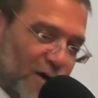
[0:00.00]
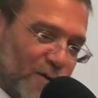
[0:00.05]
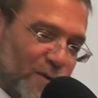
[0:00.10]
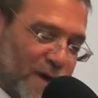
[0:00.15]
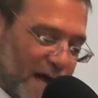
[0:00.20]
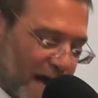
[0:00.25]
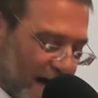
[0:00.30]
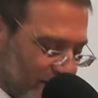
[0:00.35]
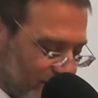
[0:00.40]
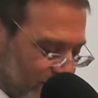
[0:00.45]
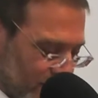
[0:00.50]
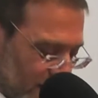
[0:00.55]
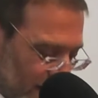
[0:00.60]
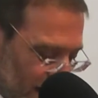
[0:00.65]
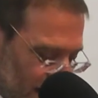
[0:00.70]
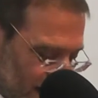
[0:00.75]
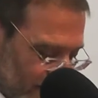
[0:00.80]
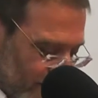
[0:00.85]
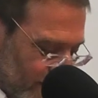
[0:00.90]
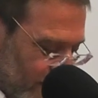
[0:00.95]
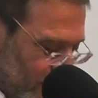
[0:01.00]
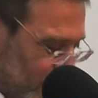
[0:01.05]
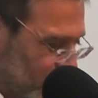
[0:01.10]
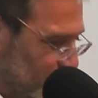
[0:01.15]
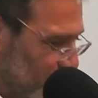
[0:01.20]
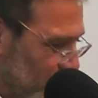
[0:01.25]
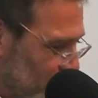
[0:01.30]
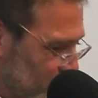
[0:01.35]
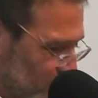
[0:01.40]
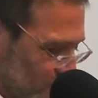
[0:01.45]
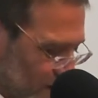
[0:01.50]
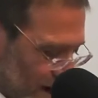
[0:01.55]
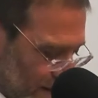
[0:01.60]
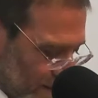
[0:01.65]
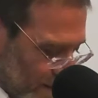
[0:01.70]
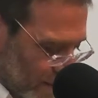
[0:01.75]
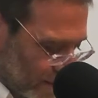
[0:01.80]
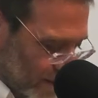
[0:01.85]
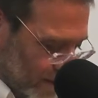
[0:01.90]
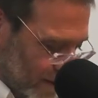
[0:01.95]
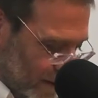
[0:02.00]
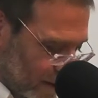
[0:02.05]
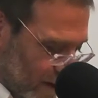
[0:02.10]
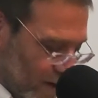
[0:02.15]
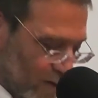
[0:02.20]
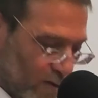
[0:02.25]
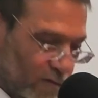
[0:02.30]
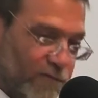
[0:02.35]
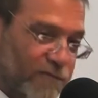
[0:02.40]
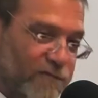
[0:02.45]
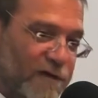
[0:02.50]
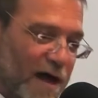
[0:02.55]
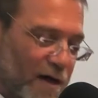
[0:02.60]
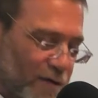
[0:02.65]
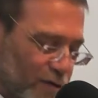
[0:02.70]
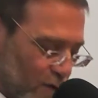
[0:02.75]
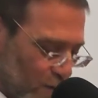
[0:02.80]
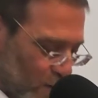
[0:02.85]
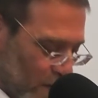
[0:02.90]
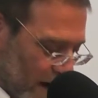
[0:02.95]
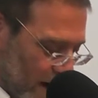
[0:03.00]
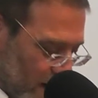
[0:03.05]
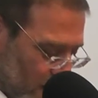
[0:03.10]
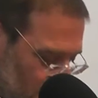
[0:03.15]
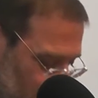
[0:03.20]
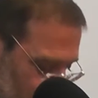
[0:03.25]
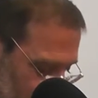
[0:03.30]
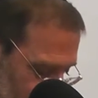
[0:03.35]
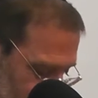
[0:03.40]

We have tonight a very special couple who found their way home.